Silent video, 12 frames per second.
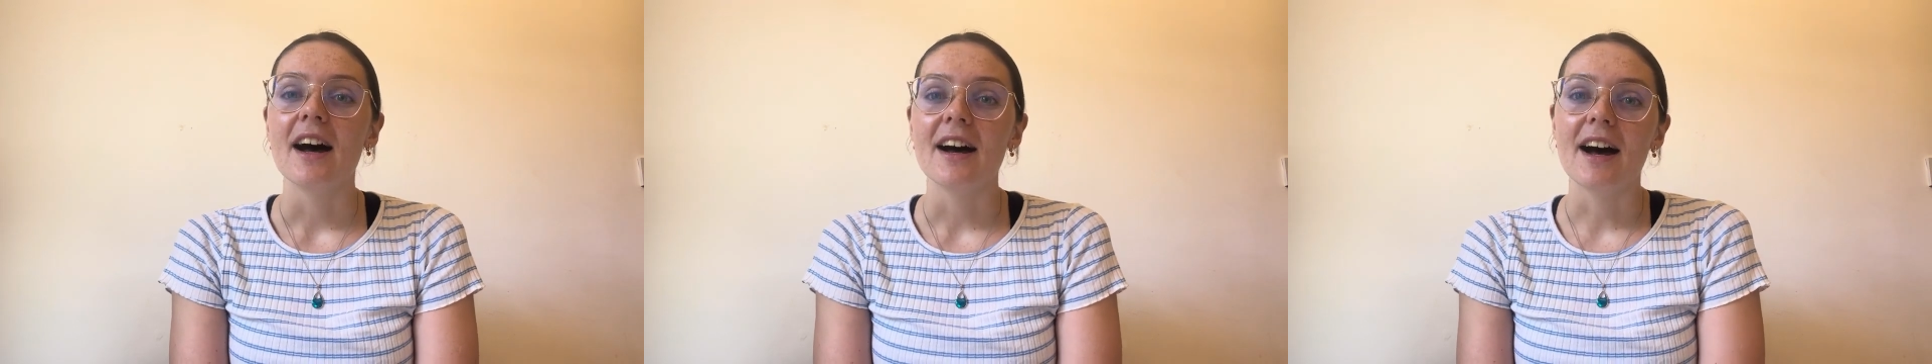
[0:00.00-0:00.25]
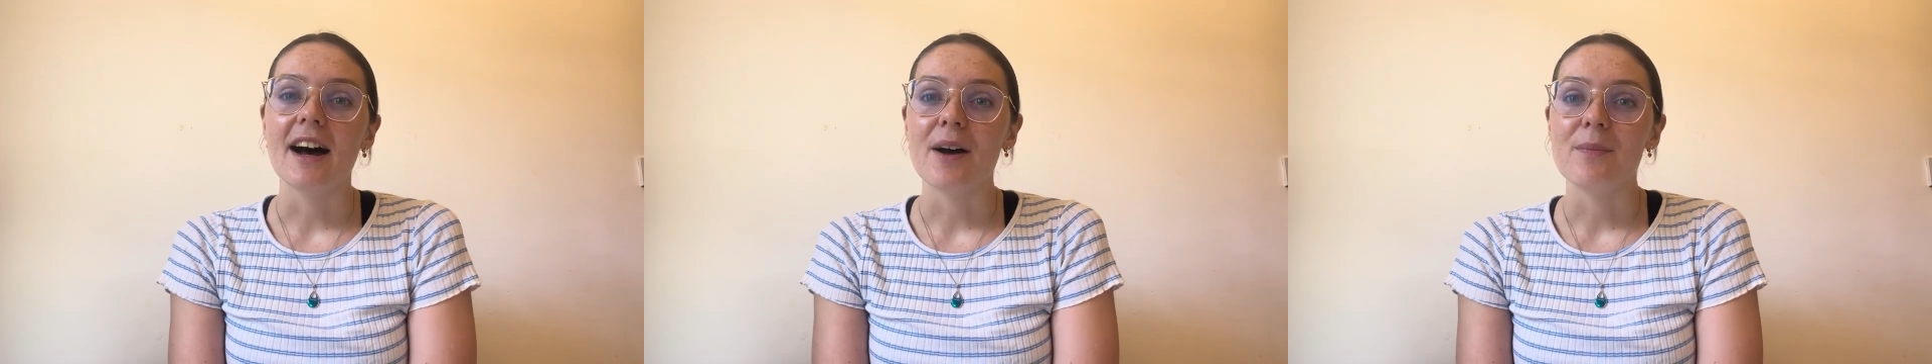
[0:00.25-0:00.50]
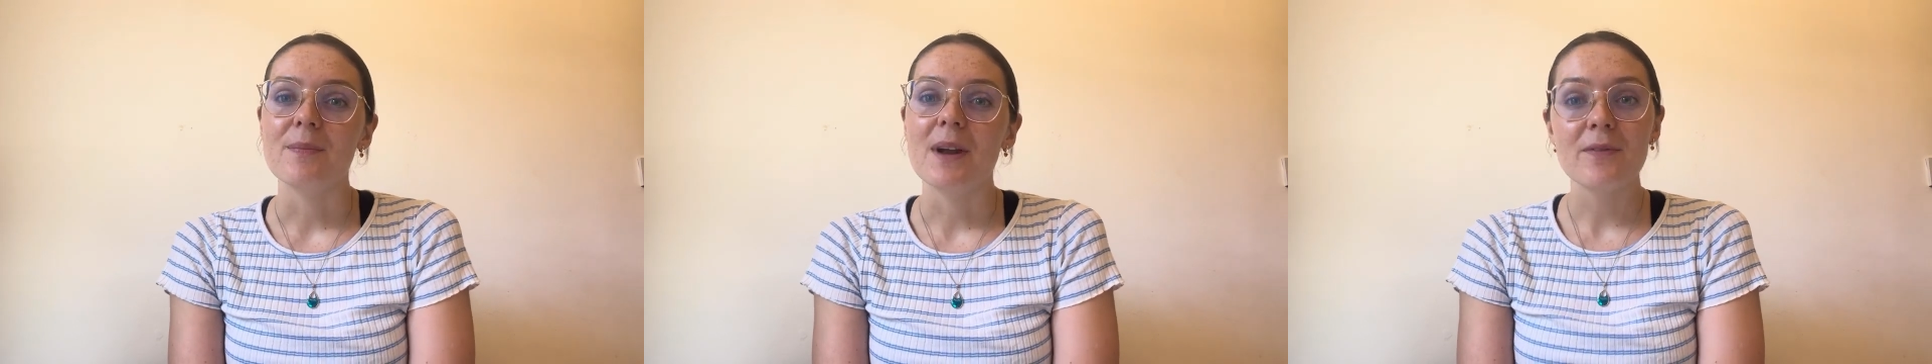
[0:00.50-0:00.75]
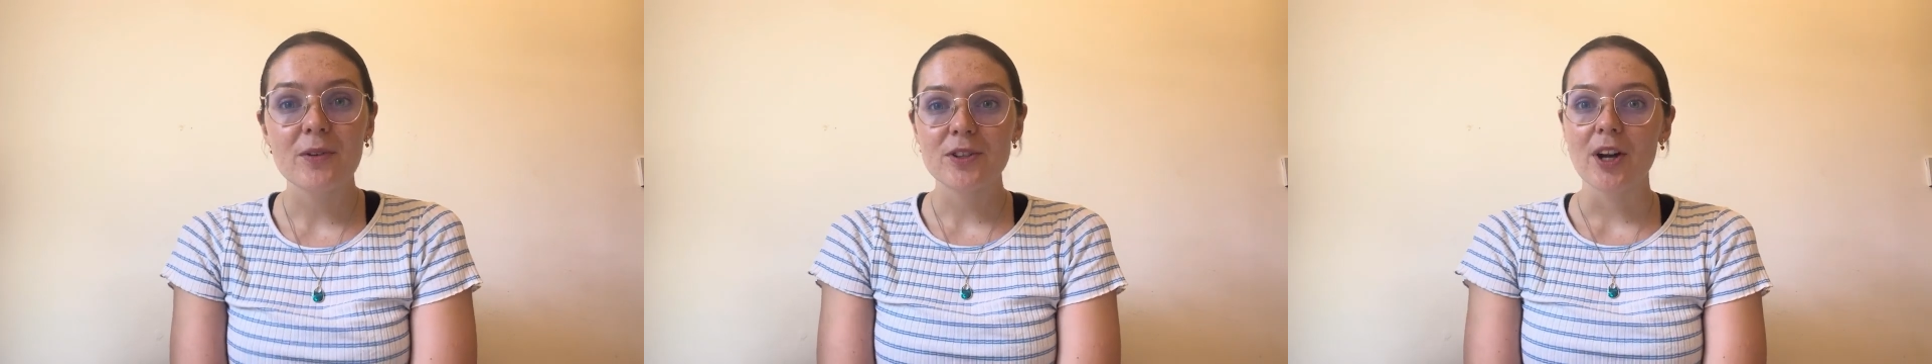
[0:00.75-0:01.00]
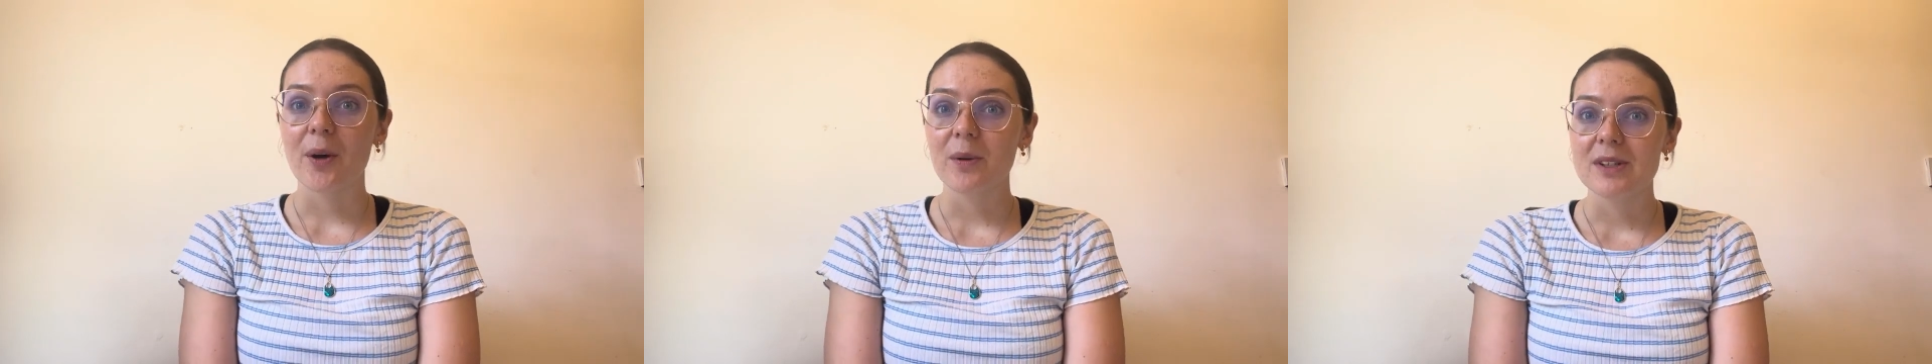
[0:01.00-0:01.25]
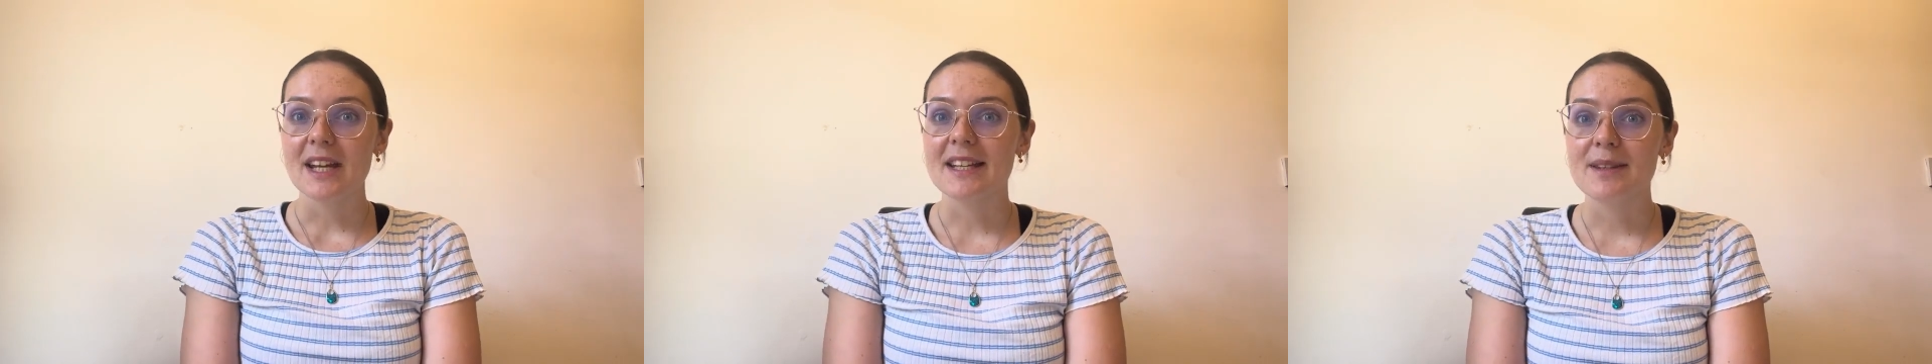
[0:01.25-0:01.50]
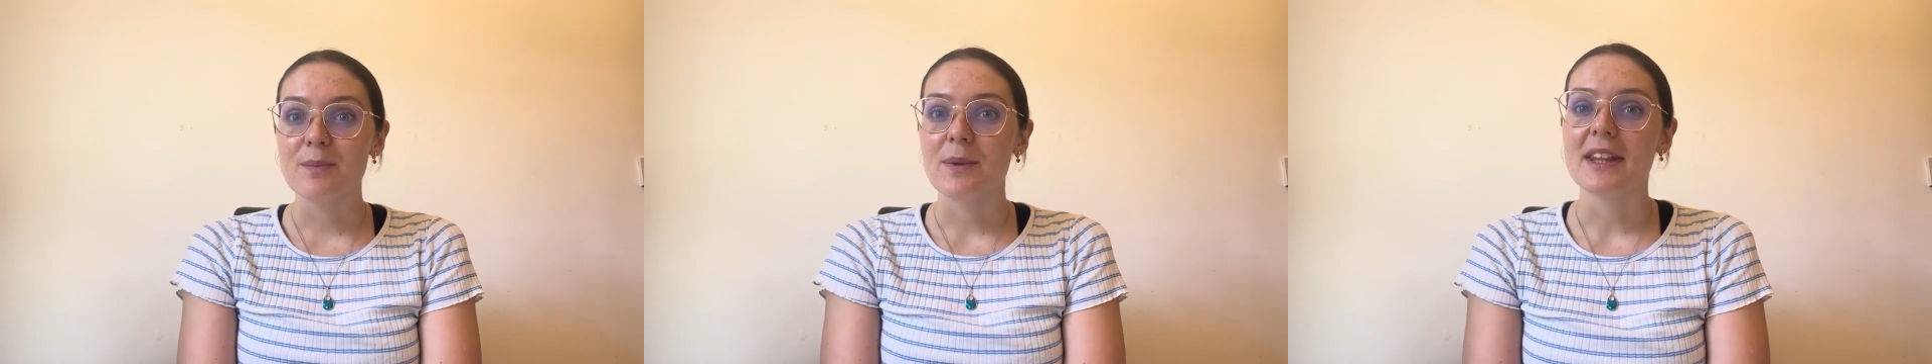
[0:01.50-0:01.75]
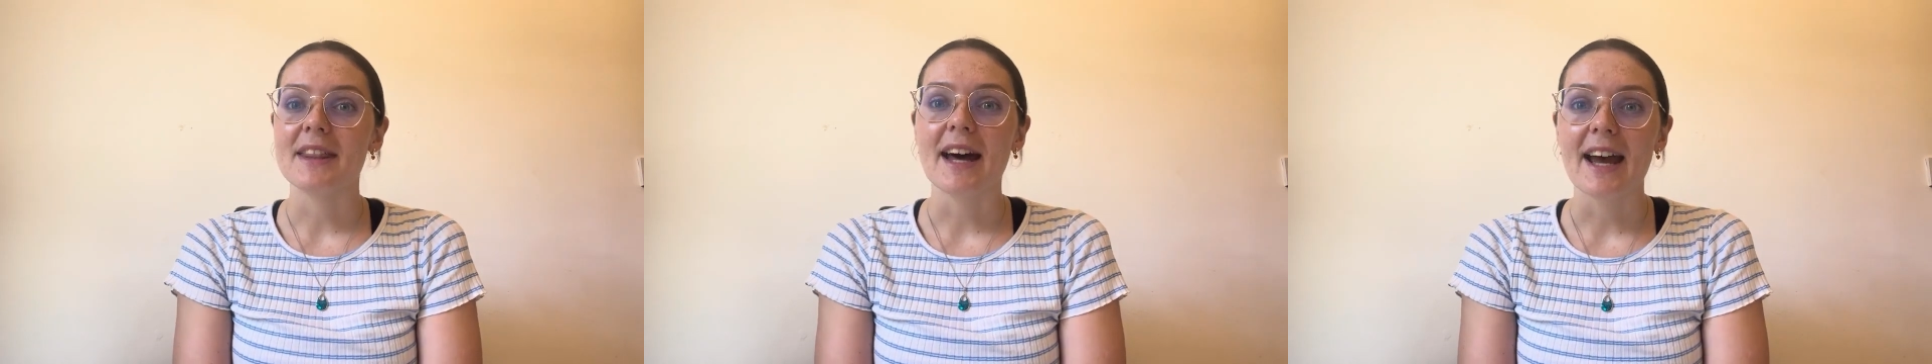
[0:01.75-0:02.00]
If your child isn't
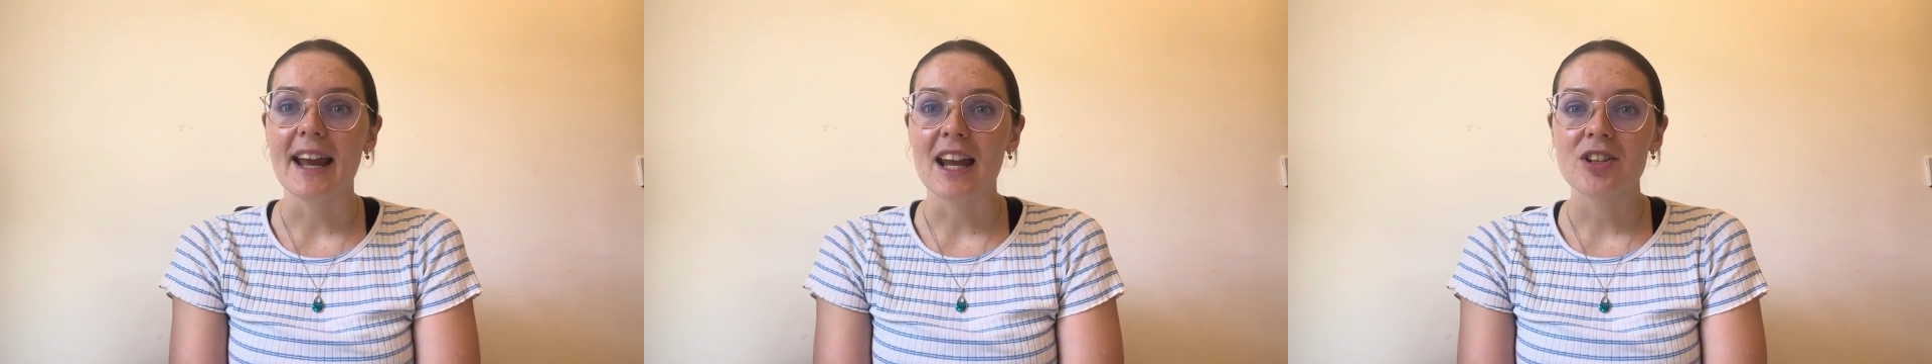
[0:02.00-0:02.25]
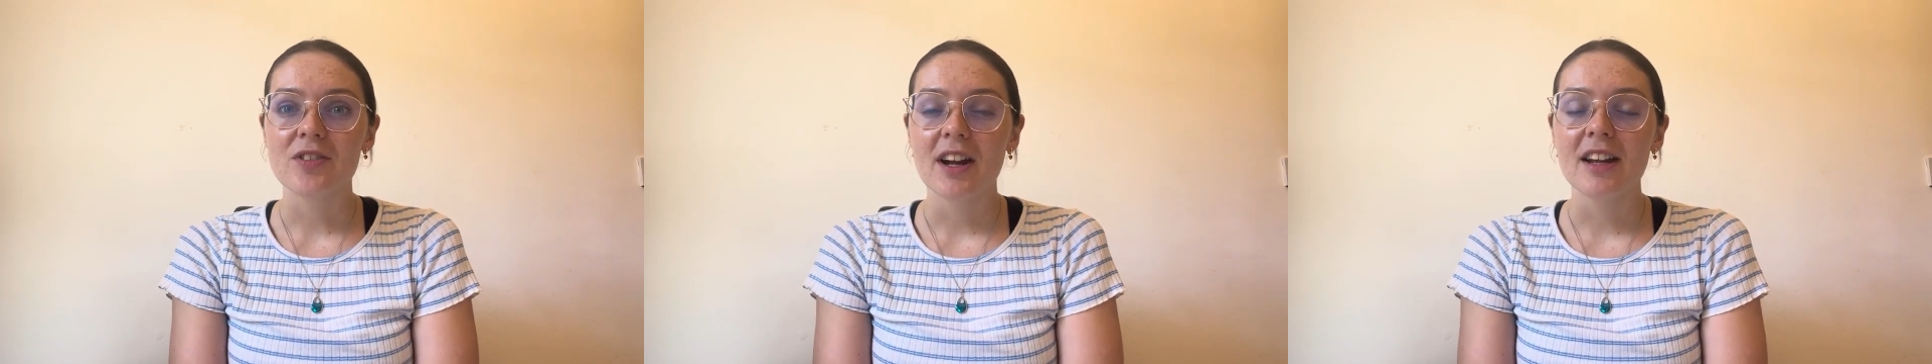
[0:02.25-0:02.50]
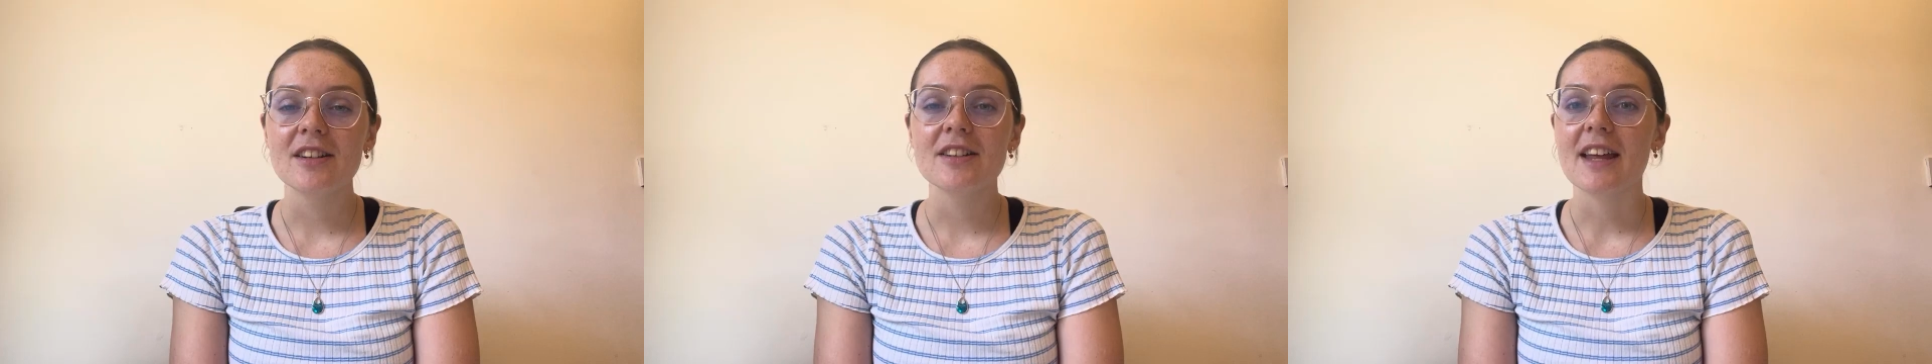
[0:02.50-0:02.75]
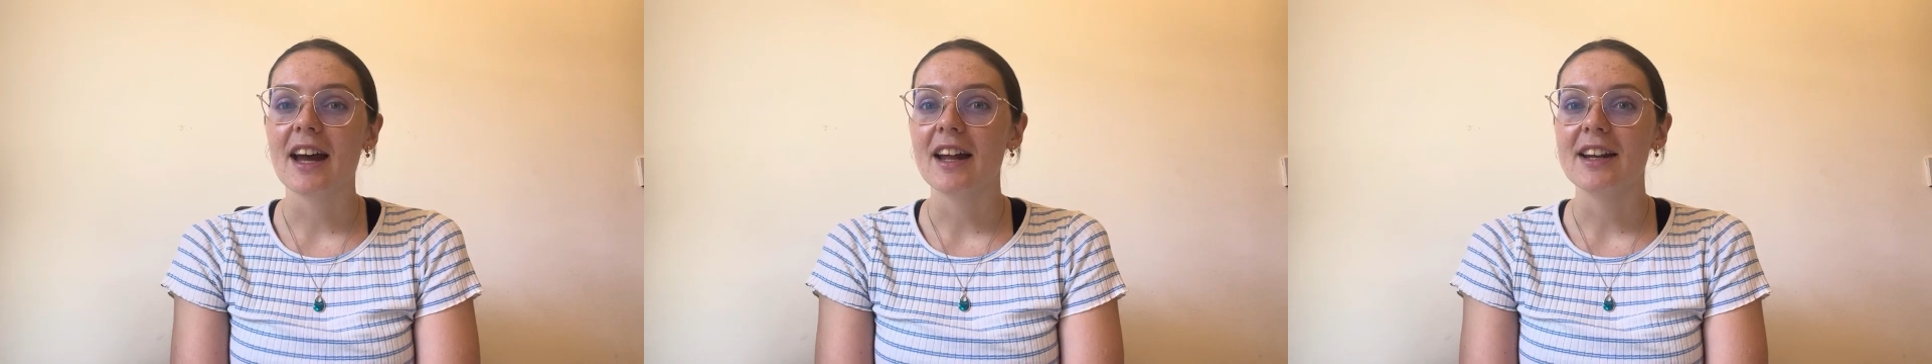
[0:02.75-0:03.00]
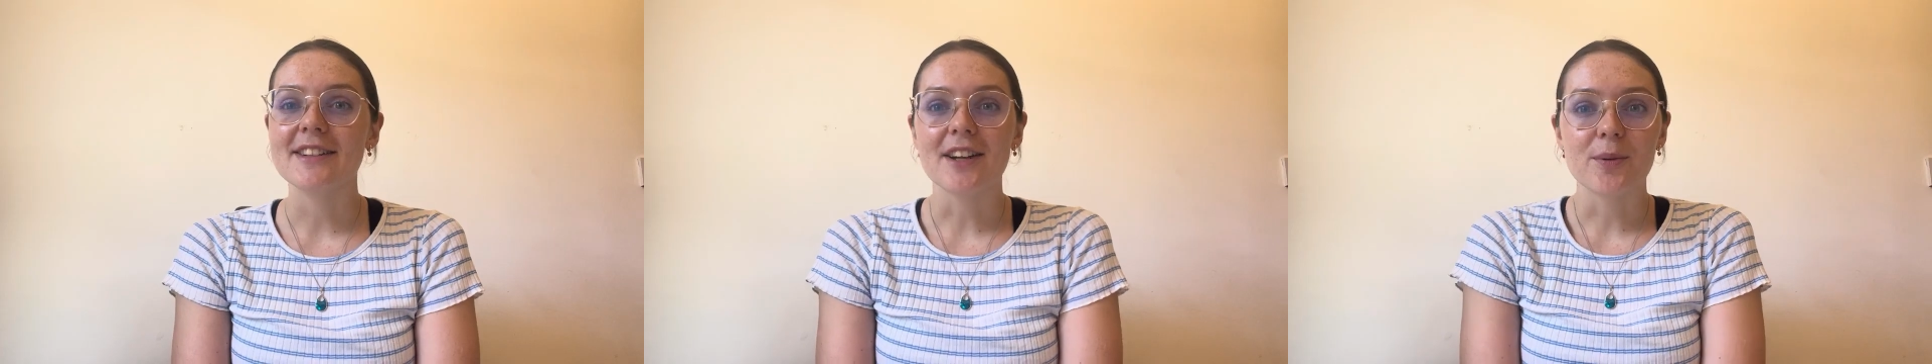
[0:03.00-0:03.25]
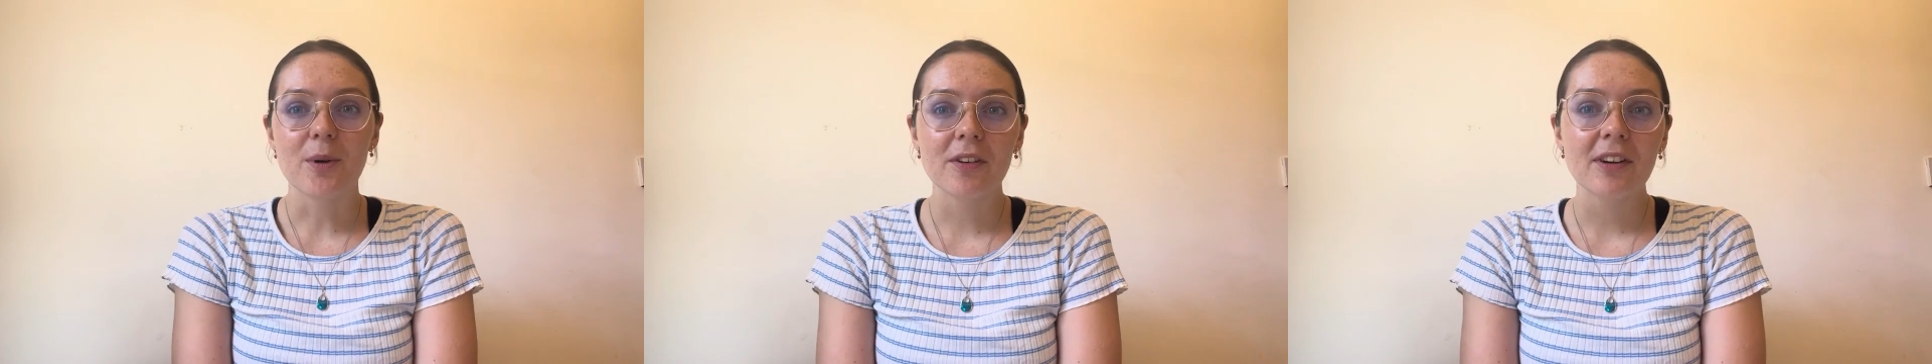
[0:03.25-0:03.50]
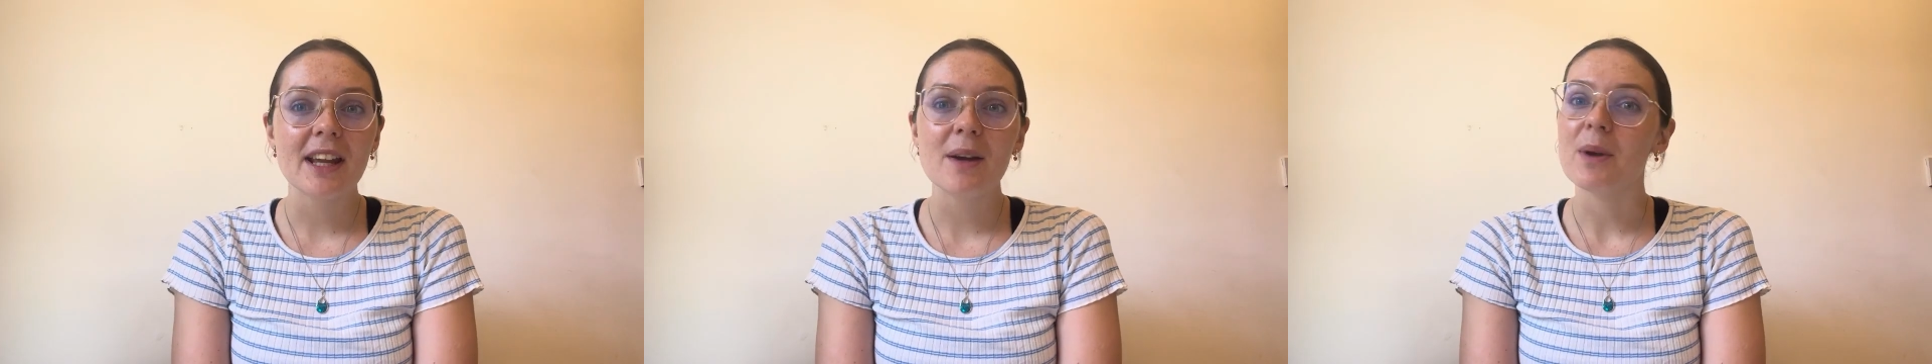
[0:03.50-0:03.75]
within that age range, then don't worry,